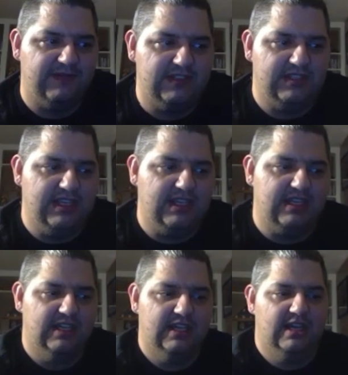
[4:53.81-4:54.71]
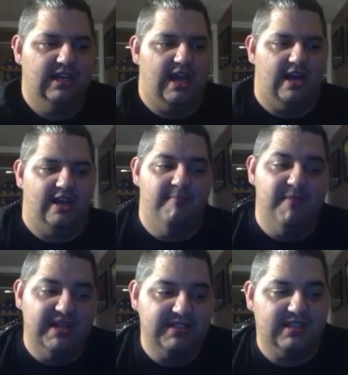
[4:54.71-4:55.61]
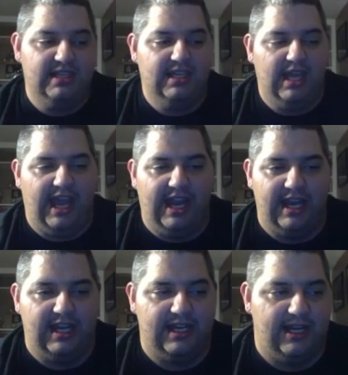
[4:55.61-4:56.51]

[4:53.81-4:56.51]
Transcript: physique immensely. And